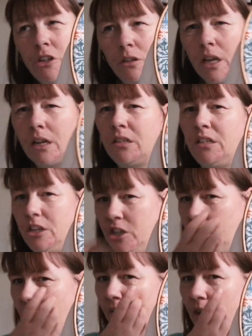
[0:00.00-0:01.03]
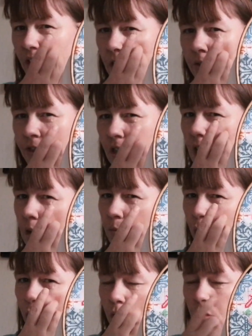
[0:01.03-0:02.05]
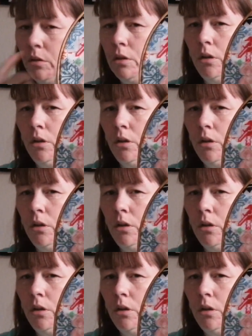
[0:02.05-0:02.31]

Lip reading: She doesn't get a stitching out very often anymore.